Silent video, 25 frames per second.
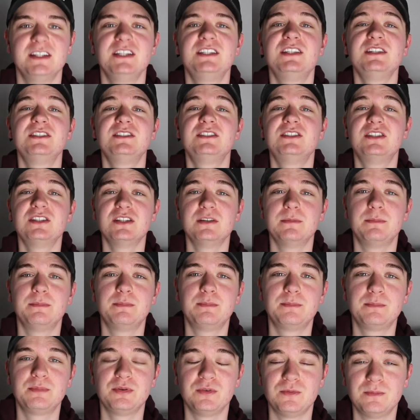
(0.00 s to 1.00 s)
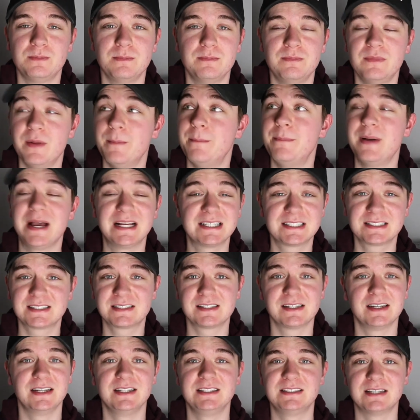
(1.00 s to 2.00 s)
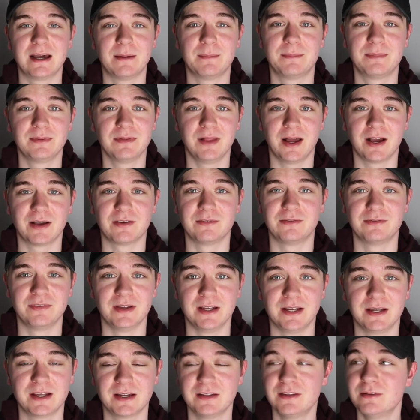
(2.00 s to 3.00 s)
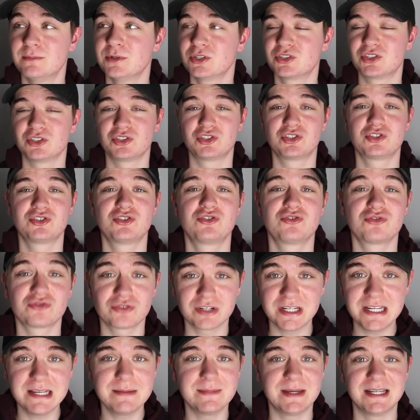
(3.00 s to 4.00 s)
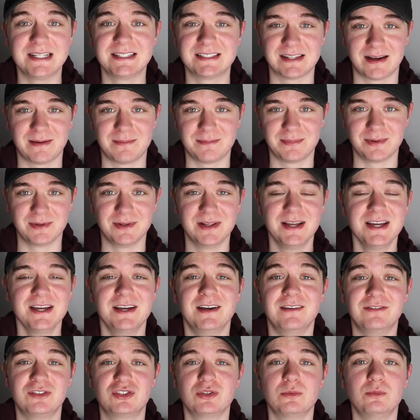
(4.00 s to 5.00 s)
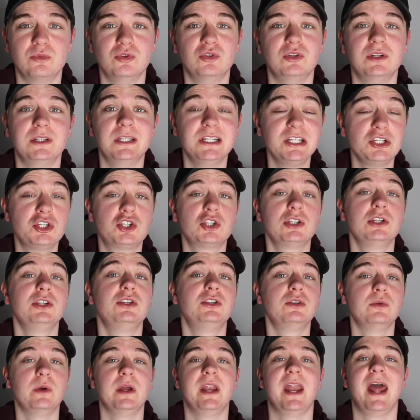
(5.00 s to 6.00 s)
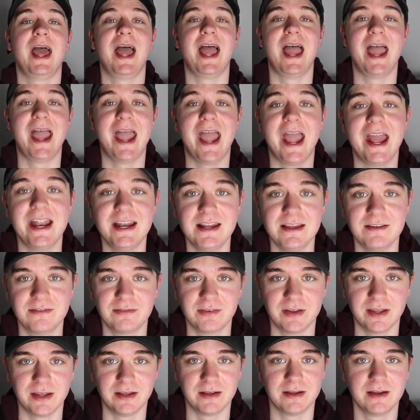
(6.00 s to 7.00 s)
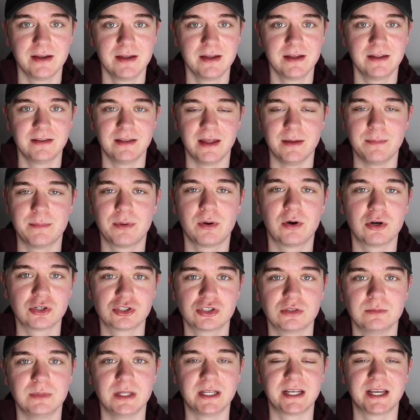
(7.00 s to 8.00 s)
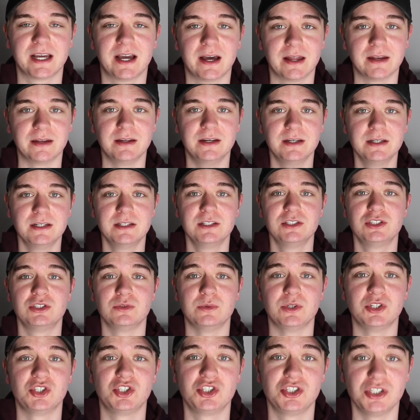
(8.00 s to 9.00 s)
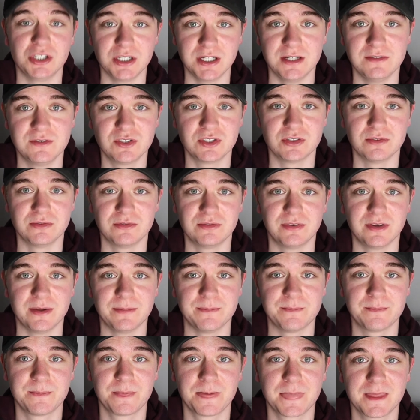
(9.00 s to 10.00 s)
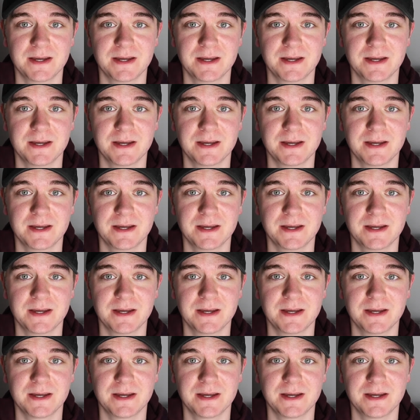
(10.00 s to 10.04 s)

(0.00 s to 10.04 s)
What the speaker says: This is the best example I could think, and the most extreme example of someone literally doing anything they possibly can to achieve something.